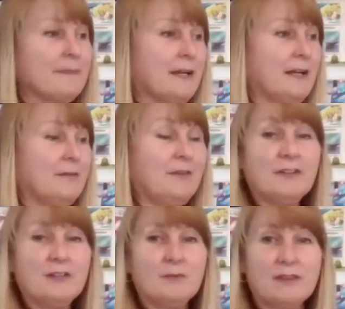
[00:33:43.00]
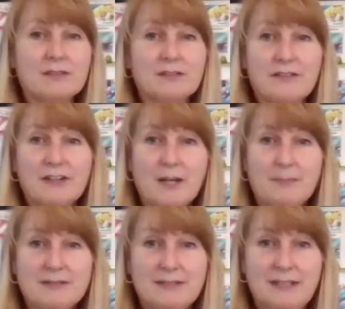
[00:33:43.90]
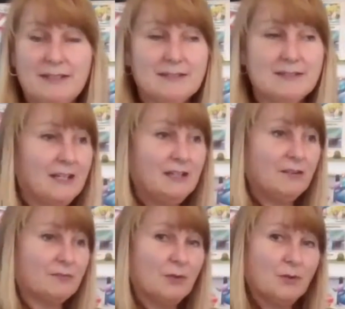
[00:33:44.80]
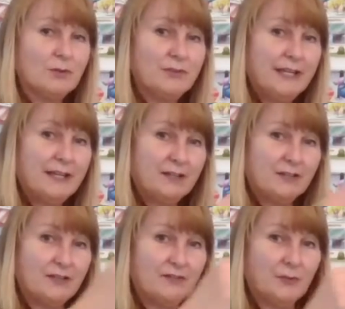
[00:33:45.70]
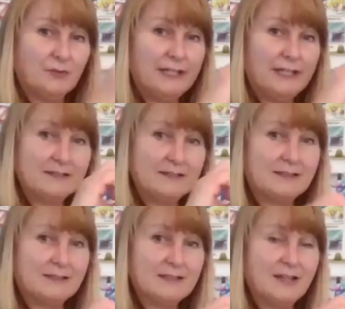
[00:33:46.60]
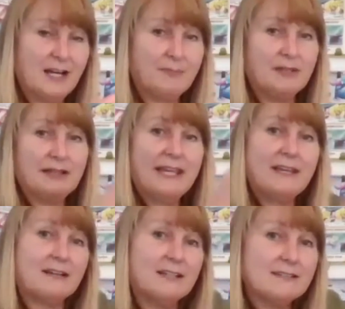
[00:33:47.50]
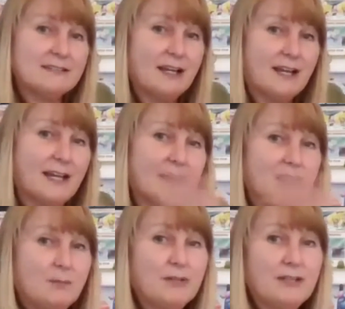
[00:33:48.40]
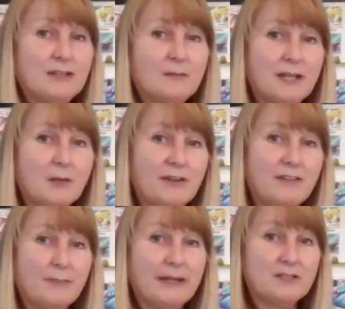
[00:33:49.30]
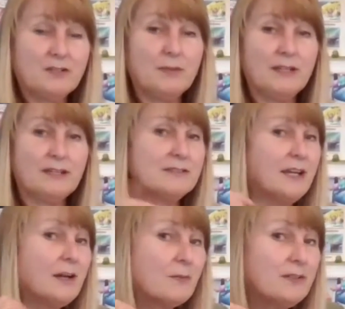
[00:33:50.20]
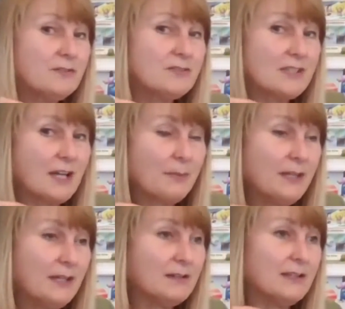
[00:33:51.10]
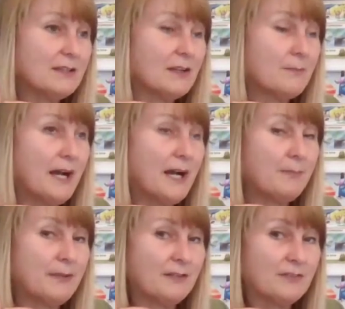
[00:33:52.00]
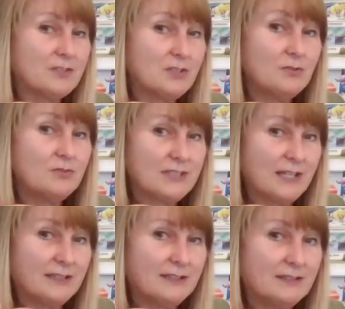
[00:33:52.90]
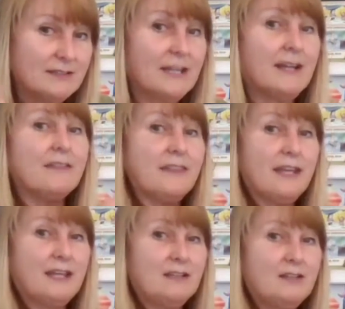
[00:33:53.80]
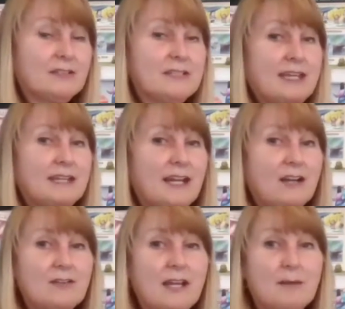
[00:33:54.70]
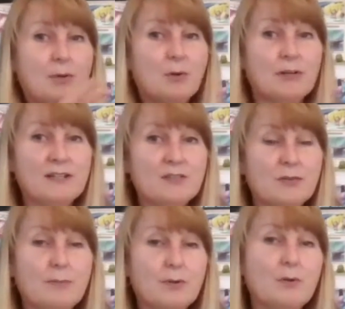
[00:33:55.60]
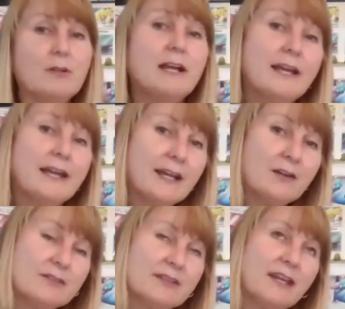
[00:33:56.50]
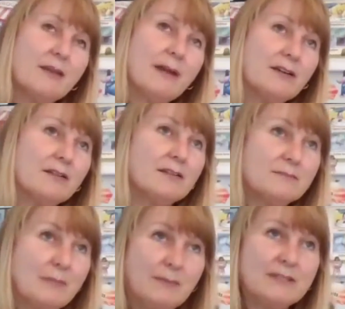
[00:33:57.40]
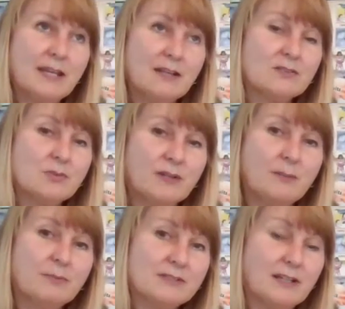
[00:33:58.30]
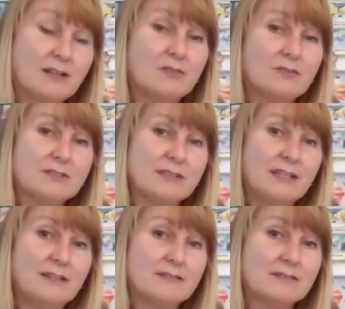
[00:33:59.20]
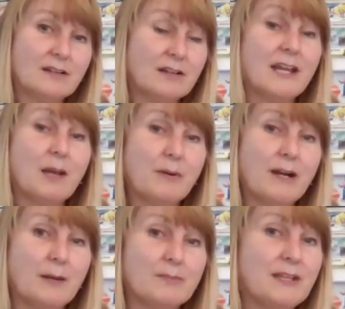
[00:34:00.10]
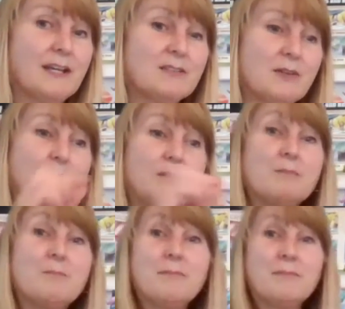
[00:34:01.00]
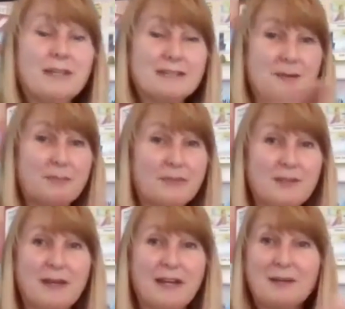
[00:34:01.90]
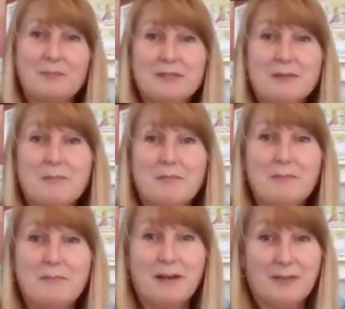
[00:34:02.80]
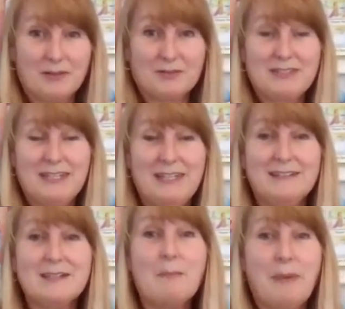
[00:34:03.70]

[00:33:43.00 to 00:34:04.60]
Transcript: um, you fill it with a third of a cup of seeds, you roll down, you know, you fold down the, the top, you lay it on its side, and you put it in the microwave for about two minutes. When you stop hearing the popping for two seconds, then you can take it out, poured into a bowl. And I would say about maybe 10 or 20% of those seeds are not popped. So I put them, I separate them out, I put them, those seeds